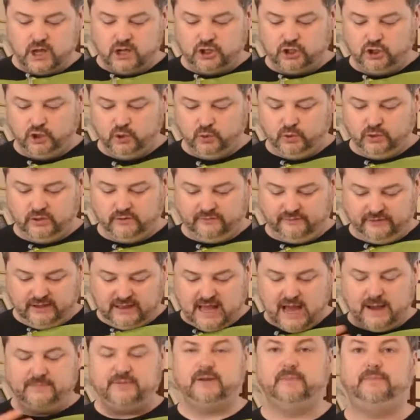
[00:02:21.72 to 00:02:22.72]
you would
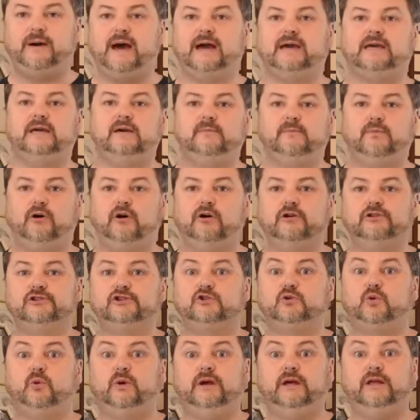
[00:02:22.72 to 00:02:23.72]
fill up your packing
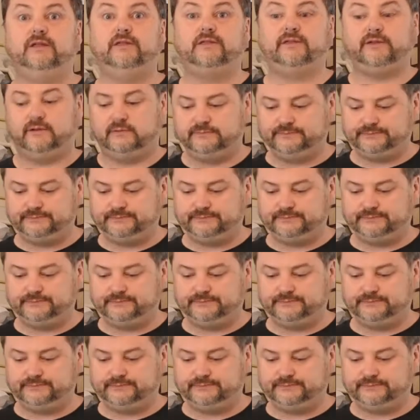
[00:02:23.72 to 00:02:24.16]
pods with,